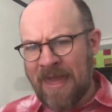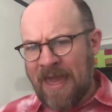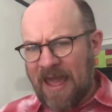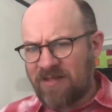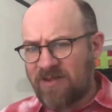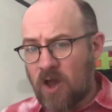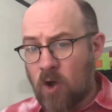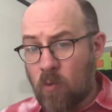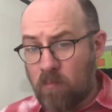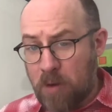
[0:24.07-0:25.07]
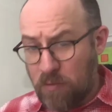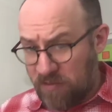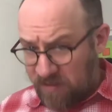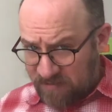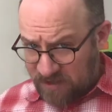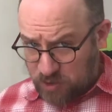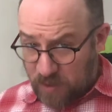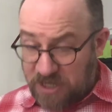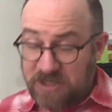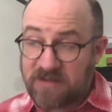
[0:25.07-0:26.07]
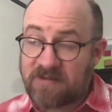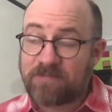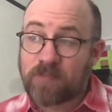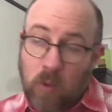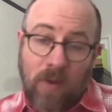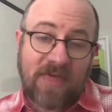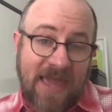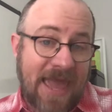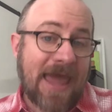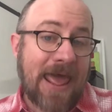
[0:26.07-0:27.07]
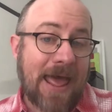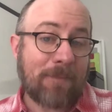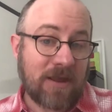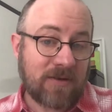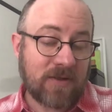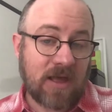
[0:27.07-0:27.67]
And so both of these situations, while they can happen,